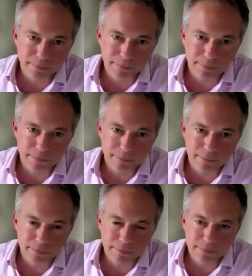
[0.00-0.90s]

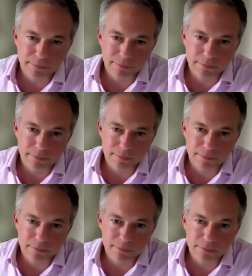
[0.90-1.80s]

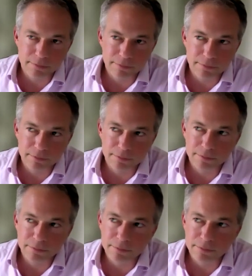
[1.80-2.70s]

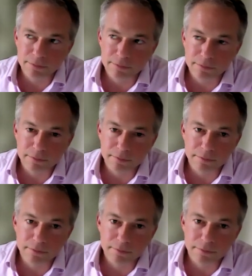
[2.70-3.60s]

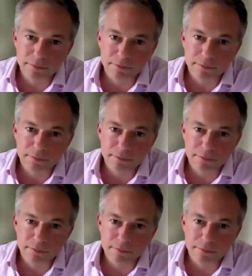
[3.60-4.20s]
The person shown says nothing.